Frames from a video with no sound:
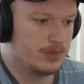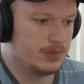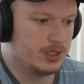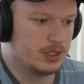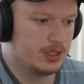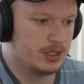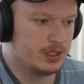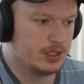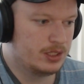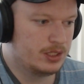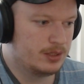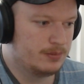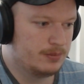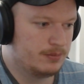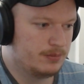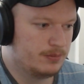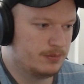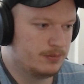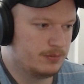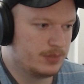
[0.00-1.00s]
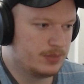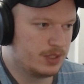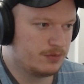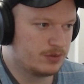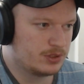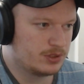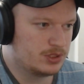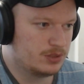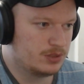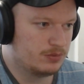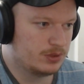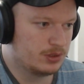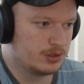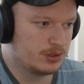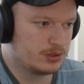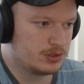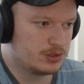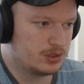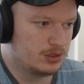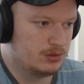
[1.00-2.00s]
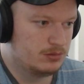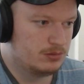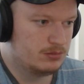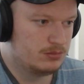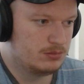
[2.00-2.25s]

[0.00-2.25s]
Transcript: Yeah, rook g1 looks good.